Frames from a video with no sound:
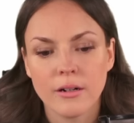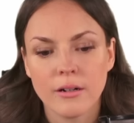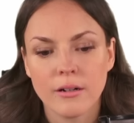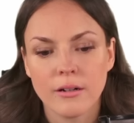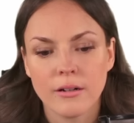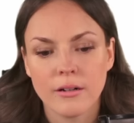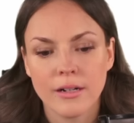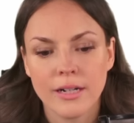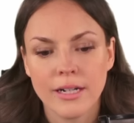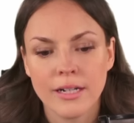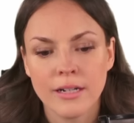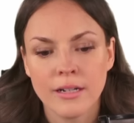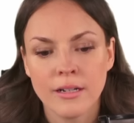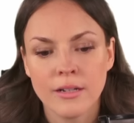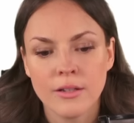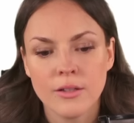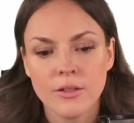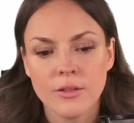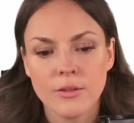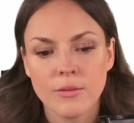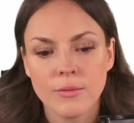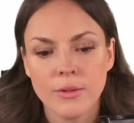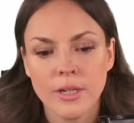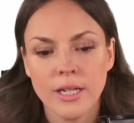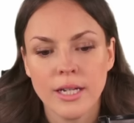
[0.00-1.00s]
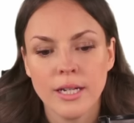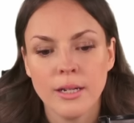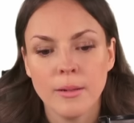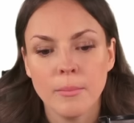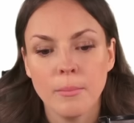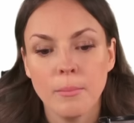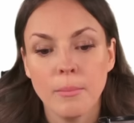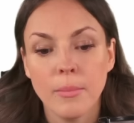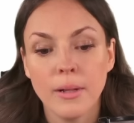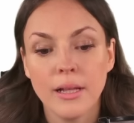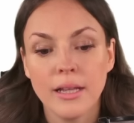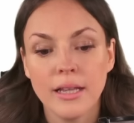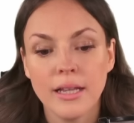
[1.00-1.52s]
are at 3
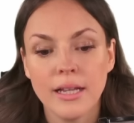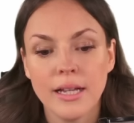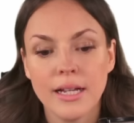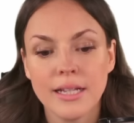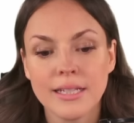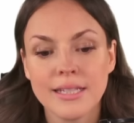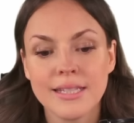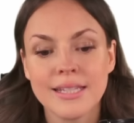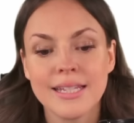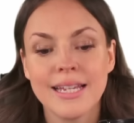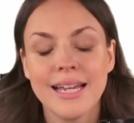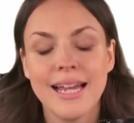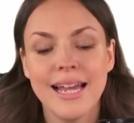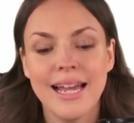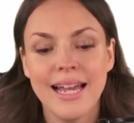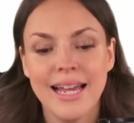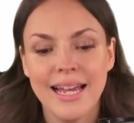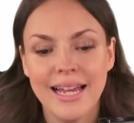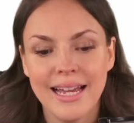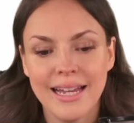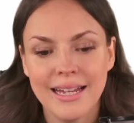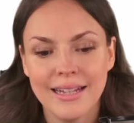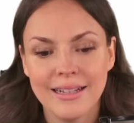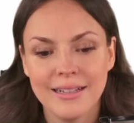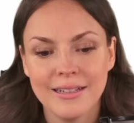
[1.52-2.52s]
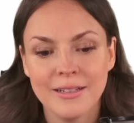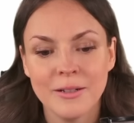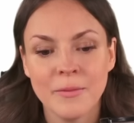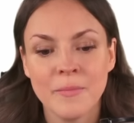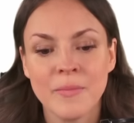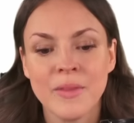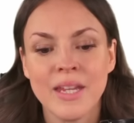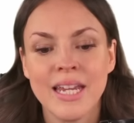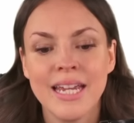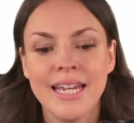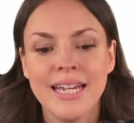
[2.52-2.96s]
plus L.